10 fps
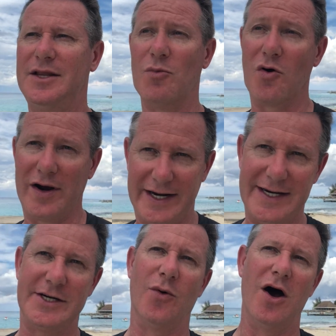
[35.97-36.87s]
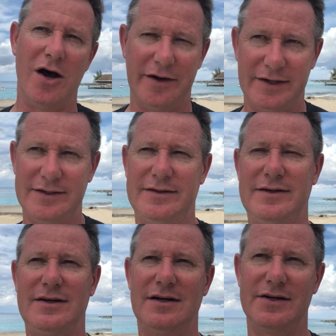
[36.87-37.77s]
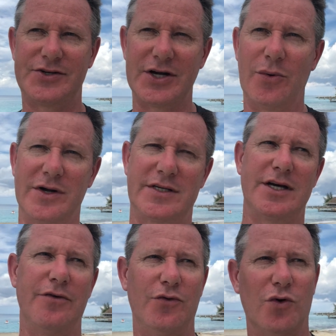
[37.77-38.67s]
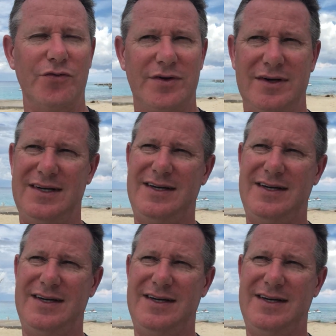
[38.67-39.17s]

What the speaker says: the more I needed to earn, and so on and so forth.